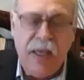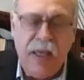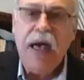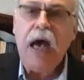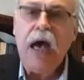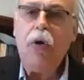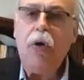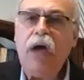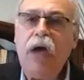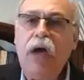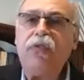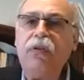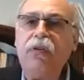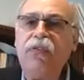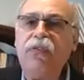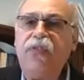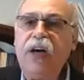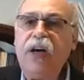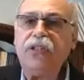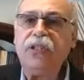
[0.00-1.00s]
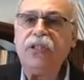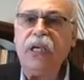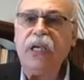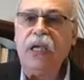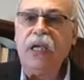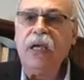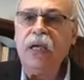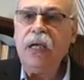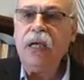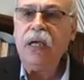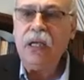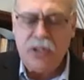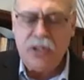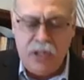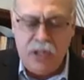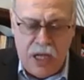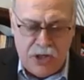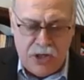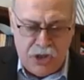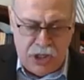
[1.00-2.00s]
however fuzzy
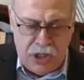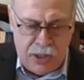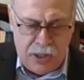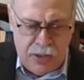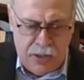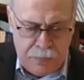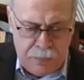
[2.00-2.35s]
its logic.